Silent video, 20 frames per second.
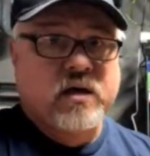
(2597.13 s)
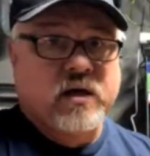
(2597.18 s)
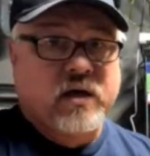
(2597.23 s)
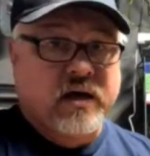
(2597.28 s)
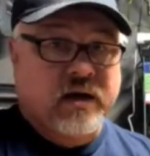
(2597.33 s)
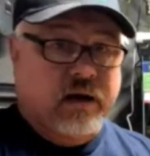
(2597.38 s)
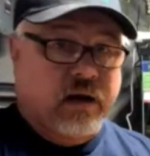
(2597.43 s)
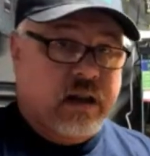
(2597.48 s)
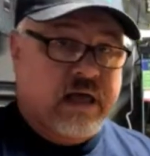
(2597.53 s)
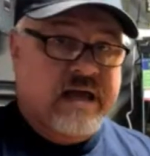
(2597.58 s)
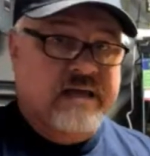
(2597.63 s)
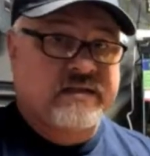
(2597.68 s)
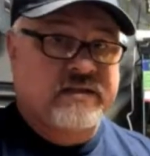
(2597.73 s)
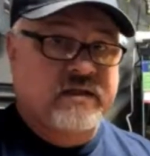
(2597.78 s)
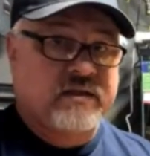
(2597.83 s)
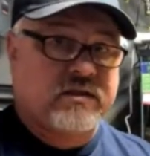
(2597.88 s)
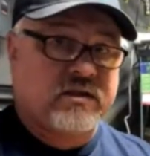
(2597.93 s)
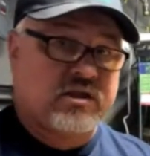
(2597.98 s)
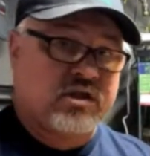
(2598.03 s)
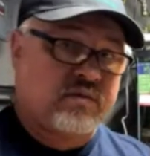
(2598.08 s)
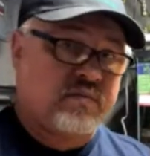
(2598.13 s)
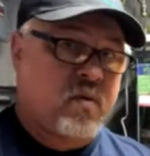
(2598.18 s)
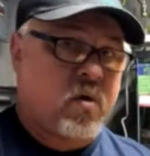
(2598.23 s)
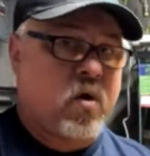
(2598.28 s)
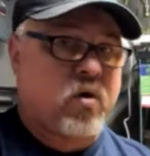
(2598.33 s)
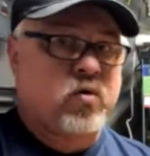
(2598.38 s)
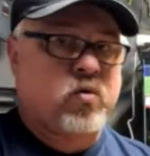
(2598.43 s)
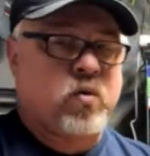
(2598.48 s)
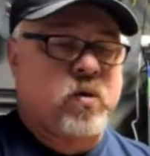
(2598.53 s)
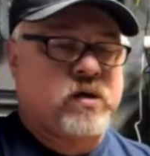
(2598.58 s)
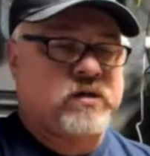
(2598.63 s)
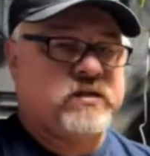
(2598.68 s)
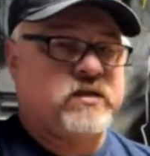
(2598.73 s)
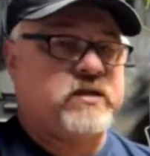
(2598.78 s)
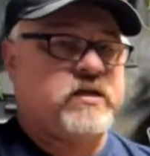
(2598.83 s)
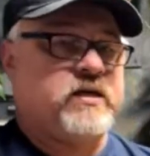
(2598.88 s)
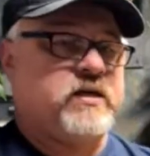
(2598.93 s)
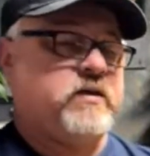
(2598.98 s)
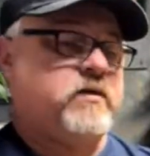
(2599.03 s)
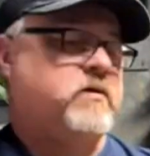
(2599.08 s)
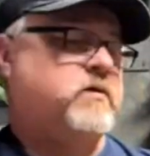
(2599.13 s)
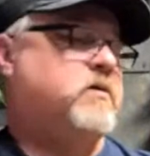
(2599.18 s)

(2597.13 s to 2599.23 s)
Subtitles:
unless it's a small quantity.